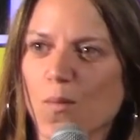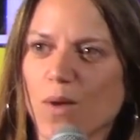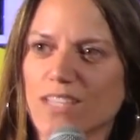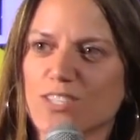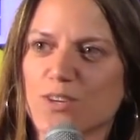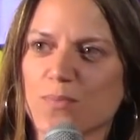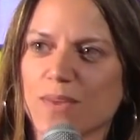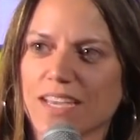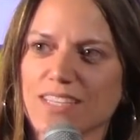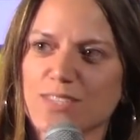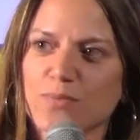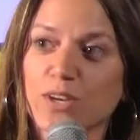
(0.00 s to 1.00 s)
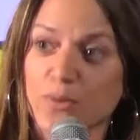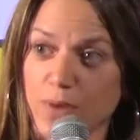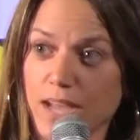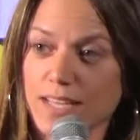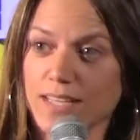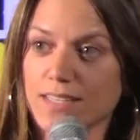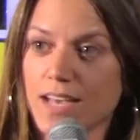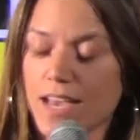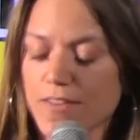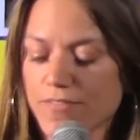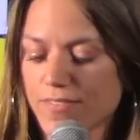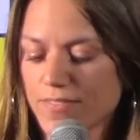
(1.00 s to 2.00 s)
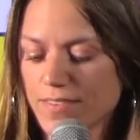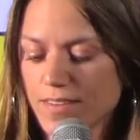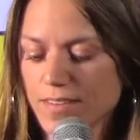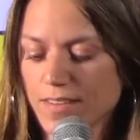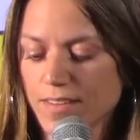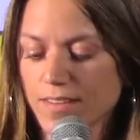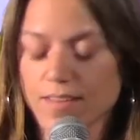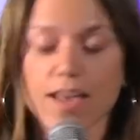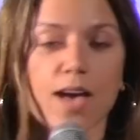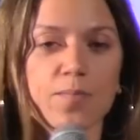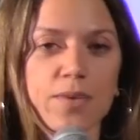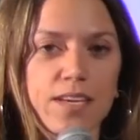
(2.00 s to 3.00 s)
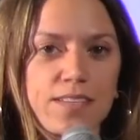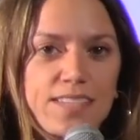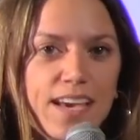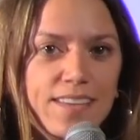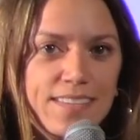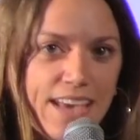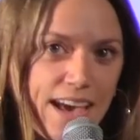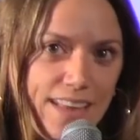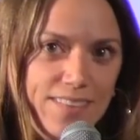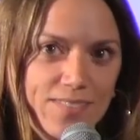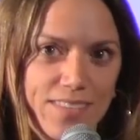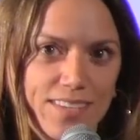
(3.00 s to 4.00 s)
What's your biggest regret in life? Not being dead yet.